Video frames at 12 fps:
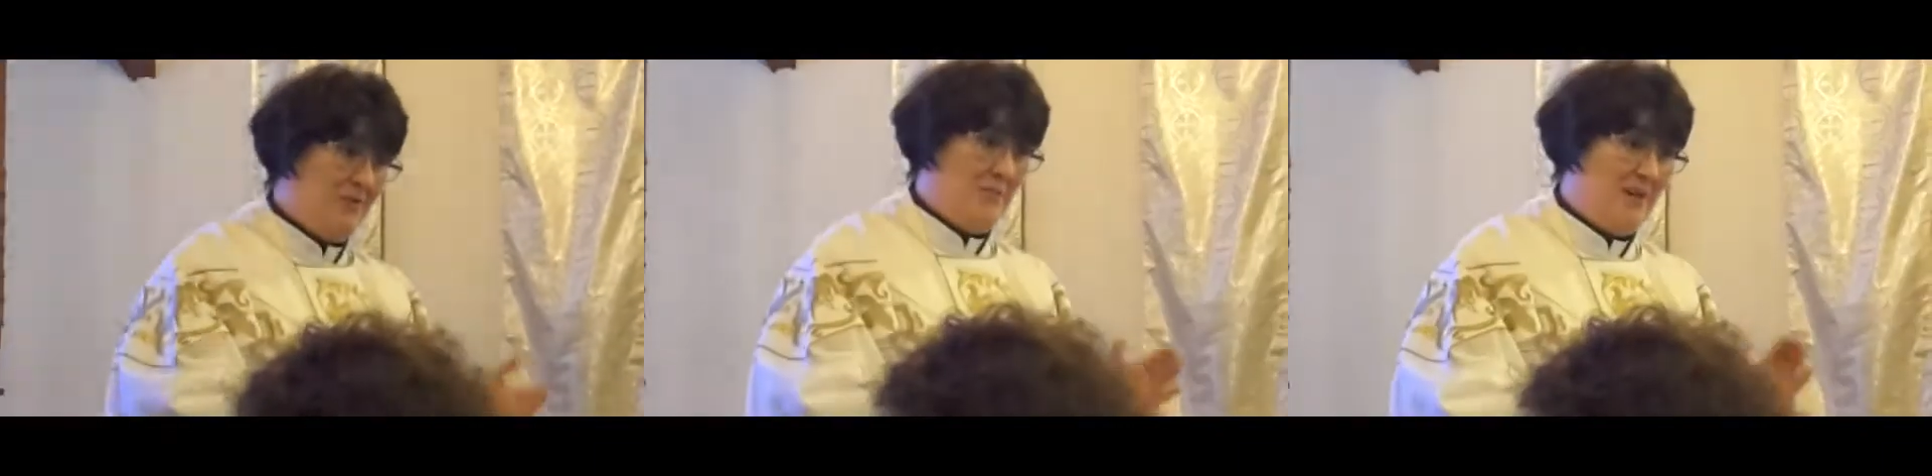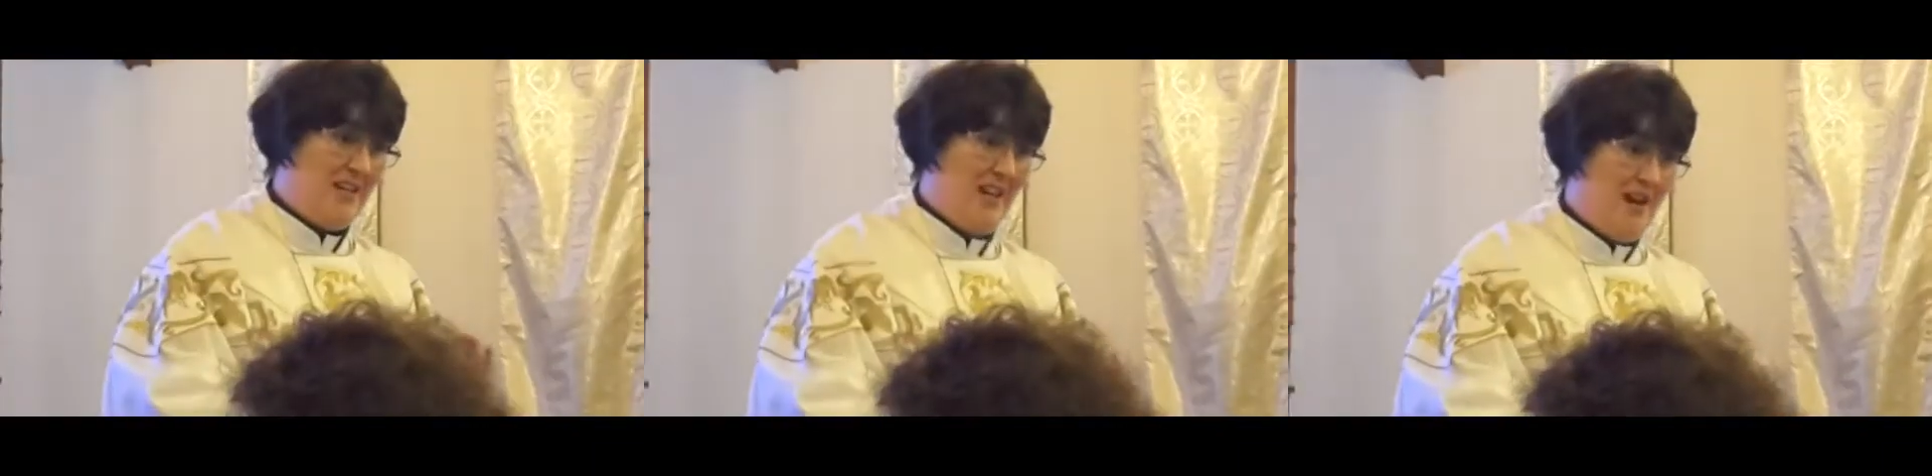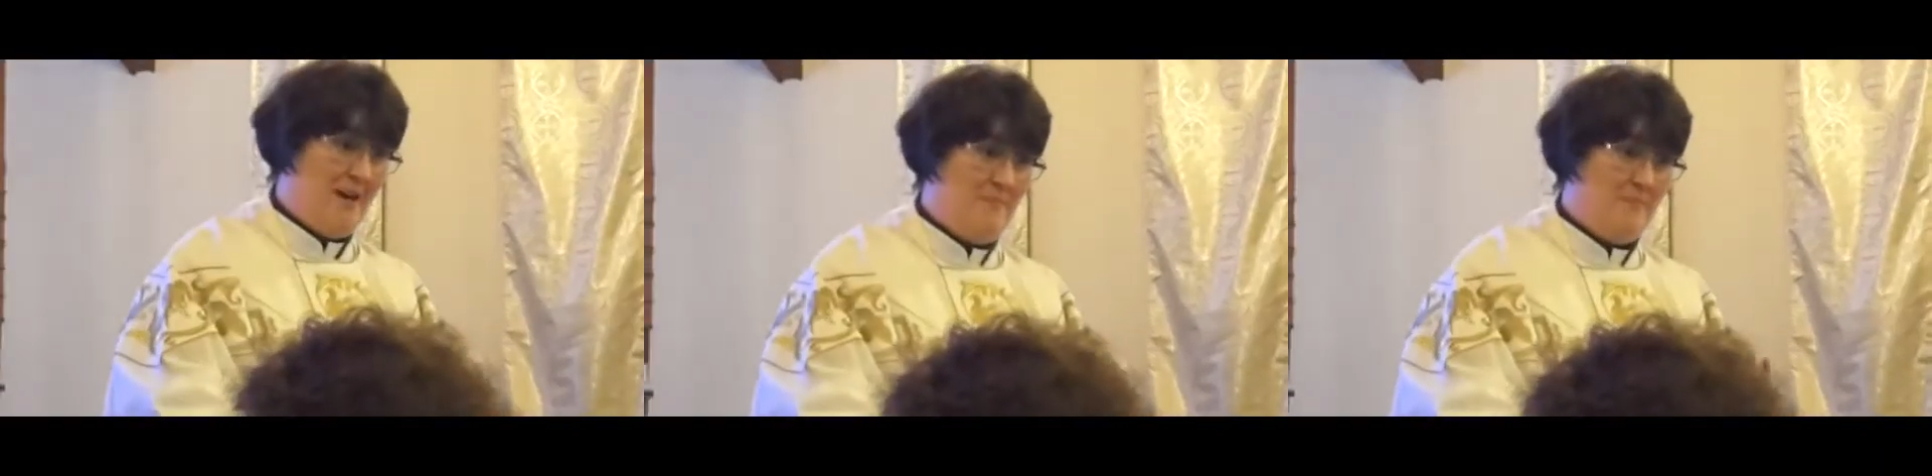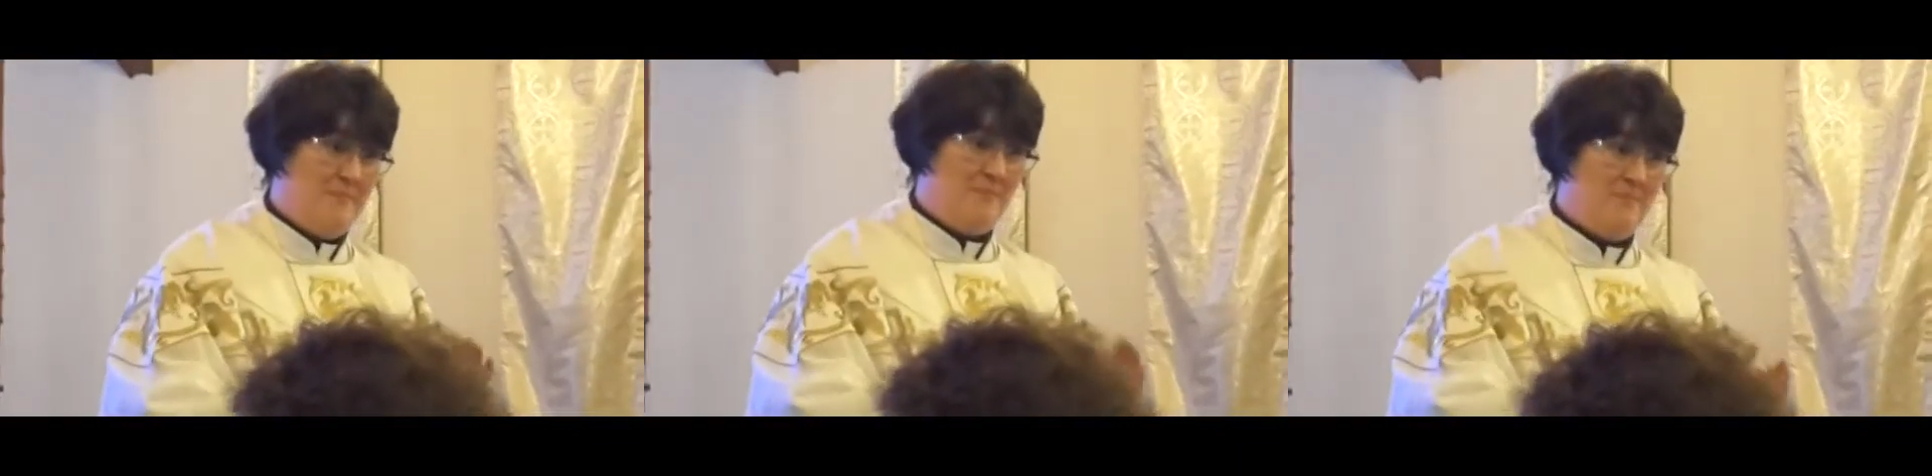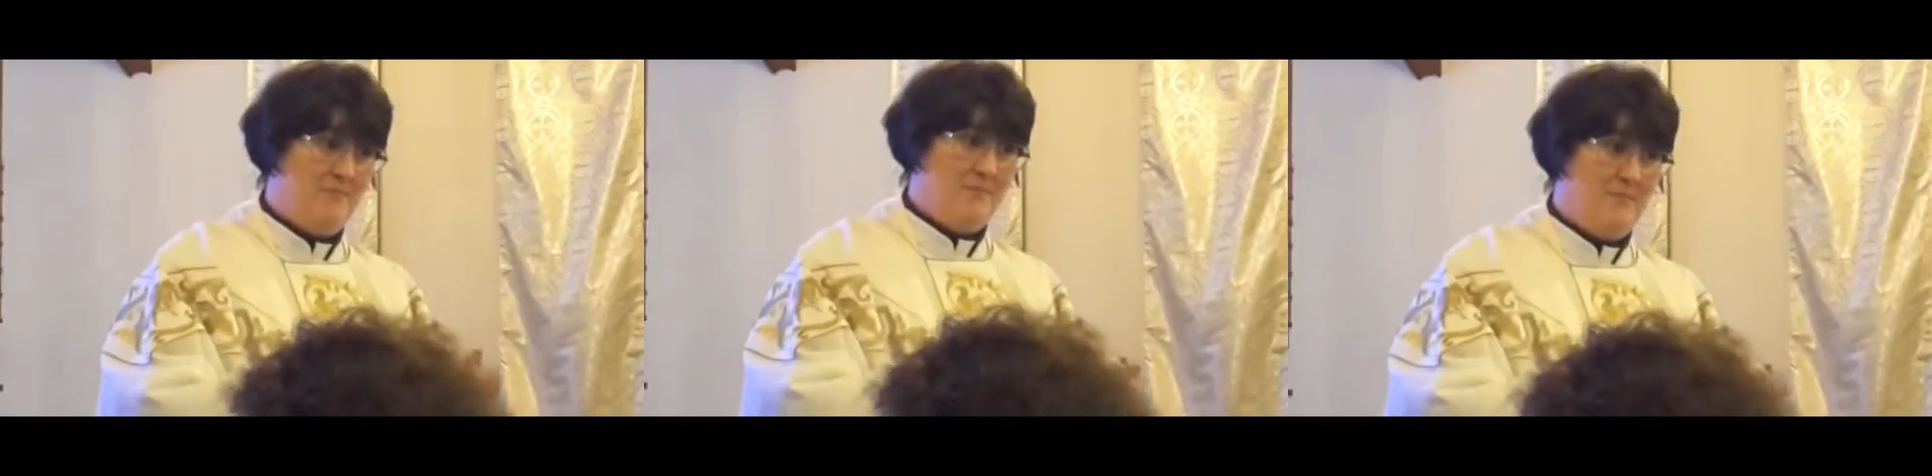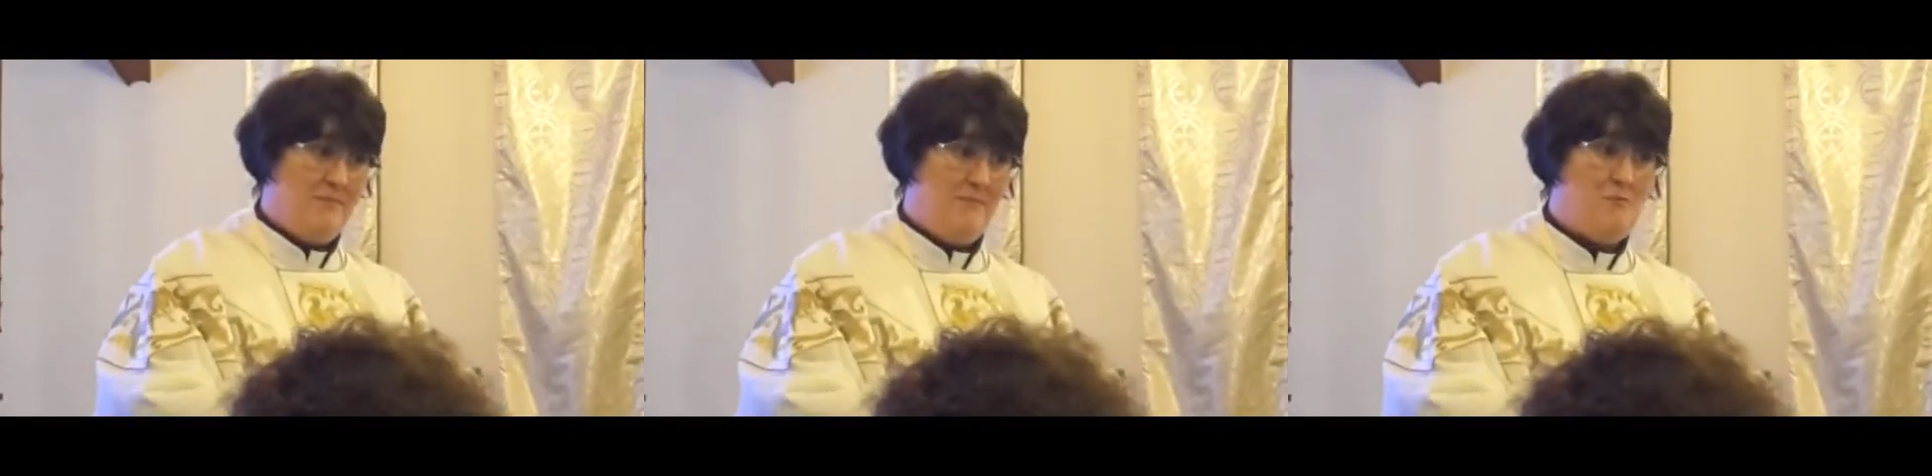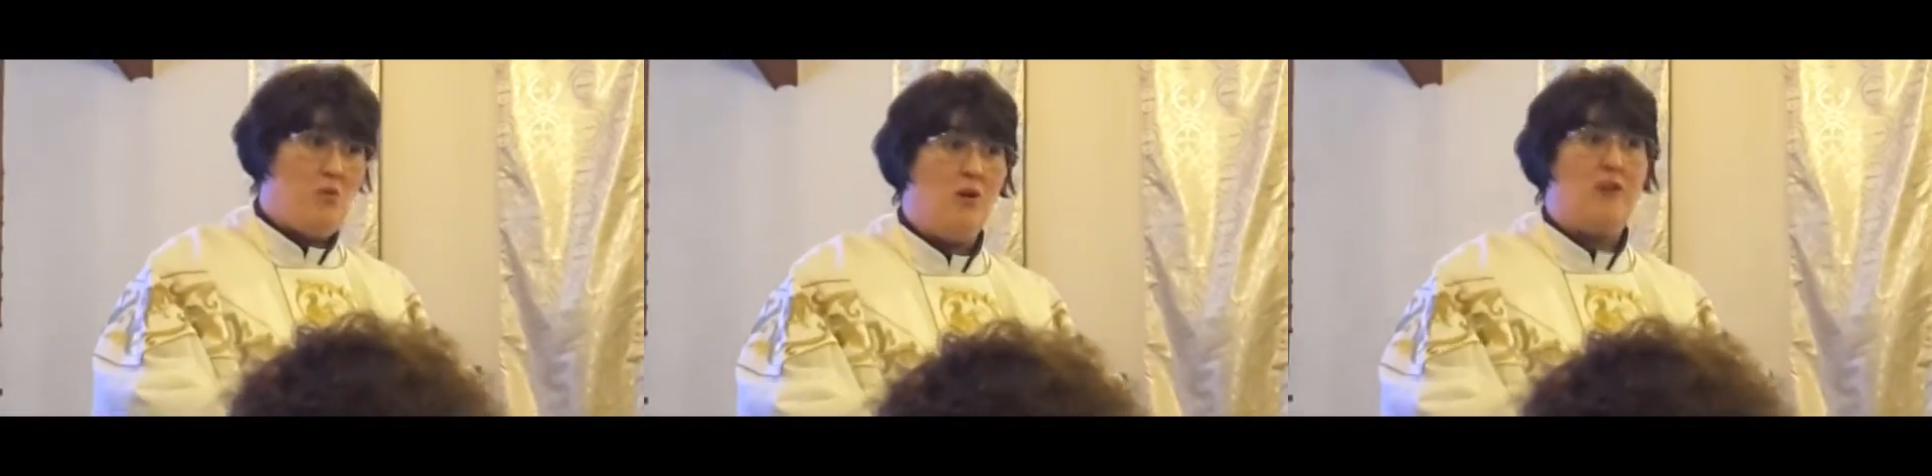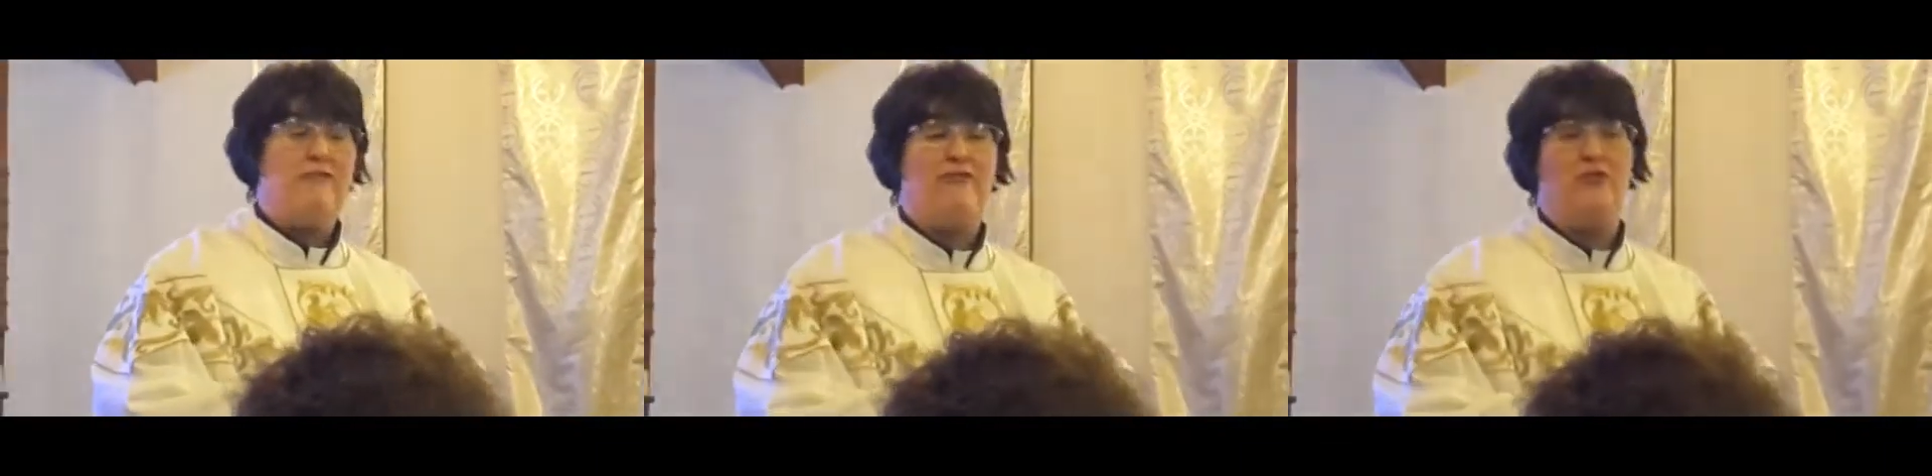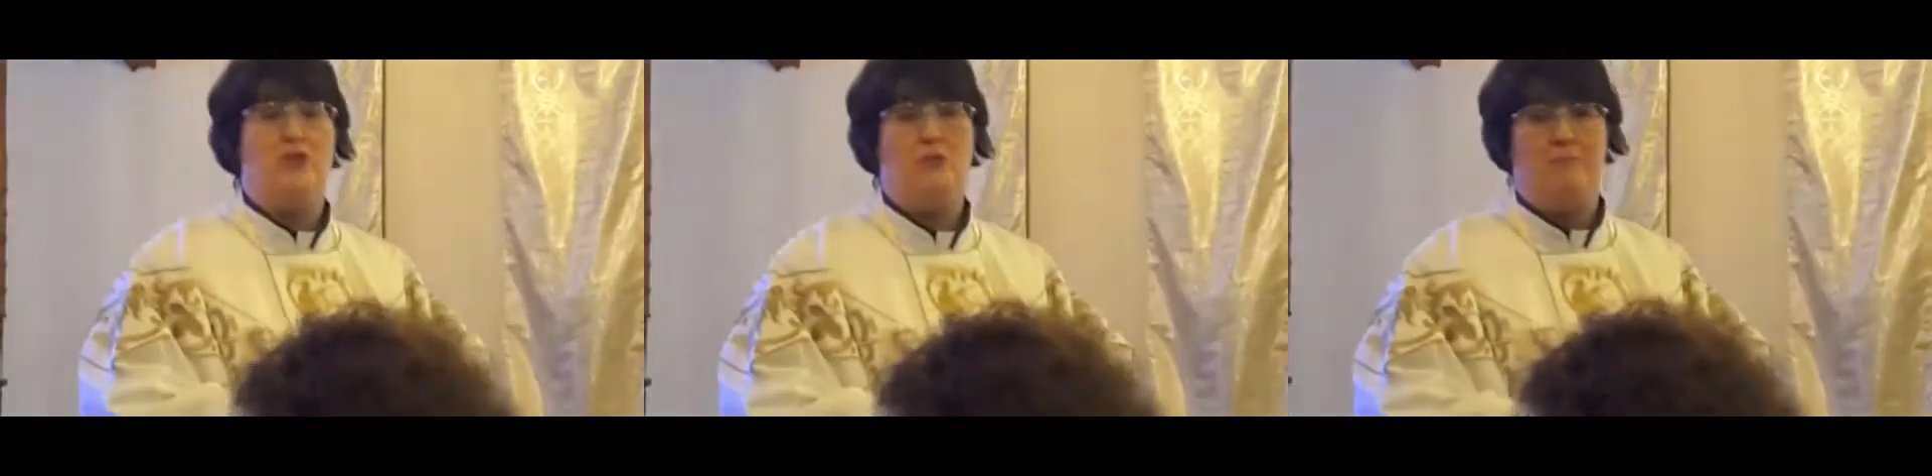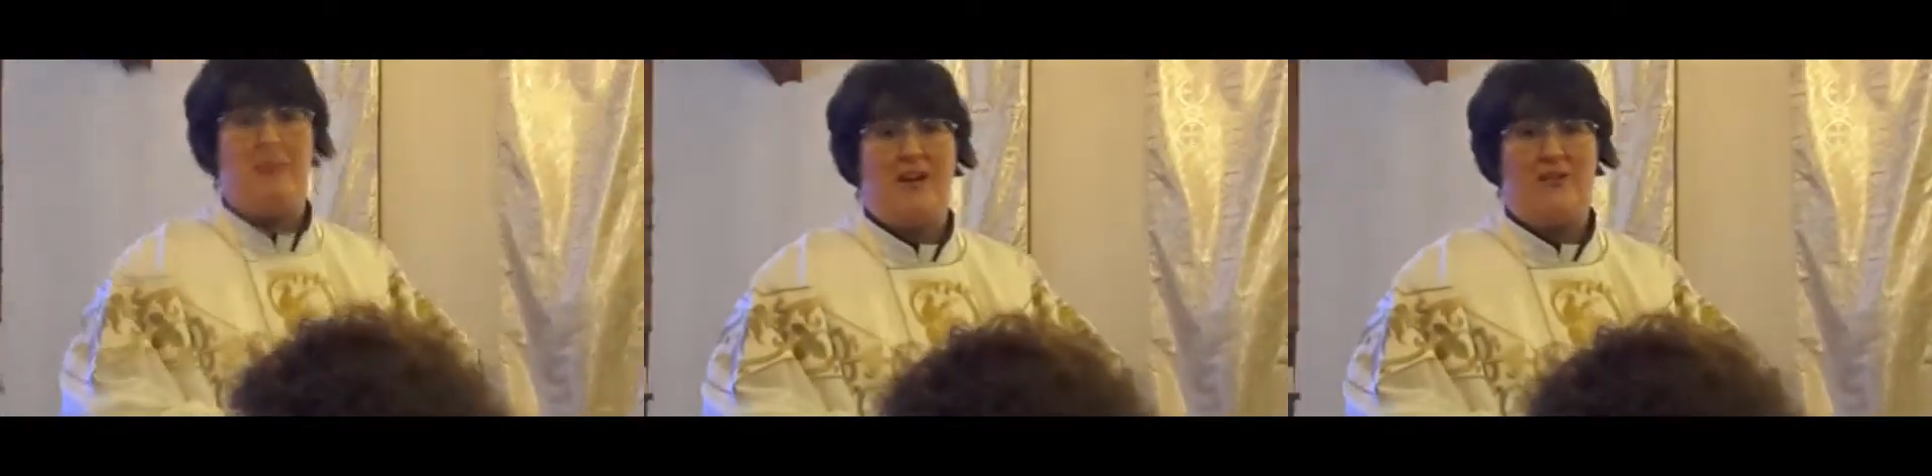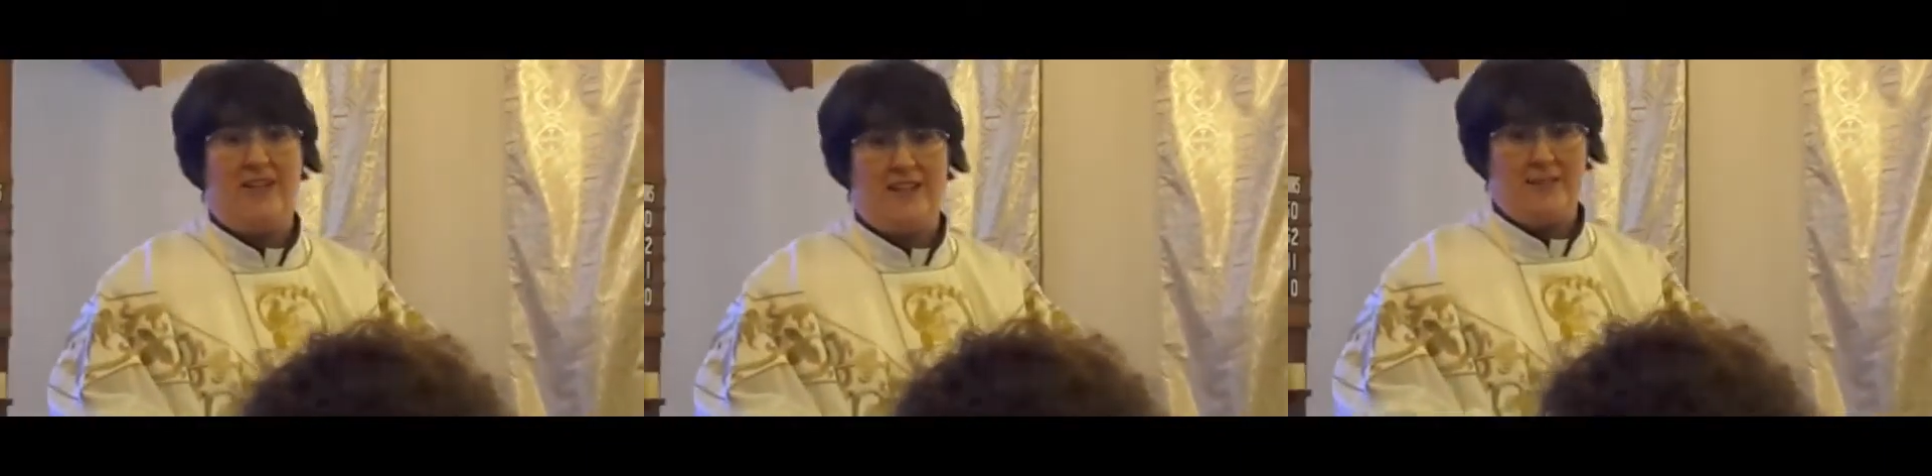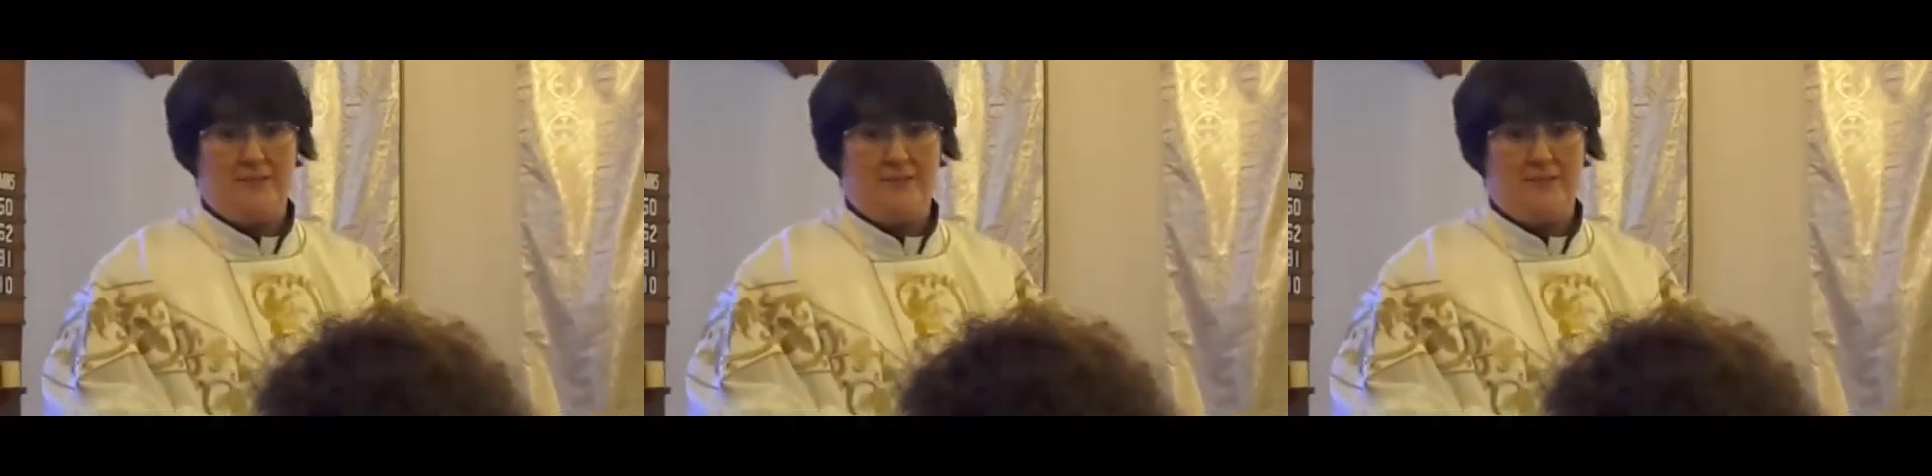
to become more fruit-bearing?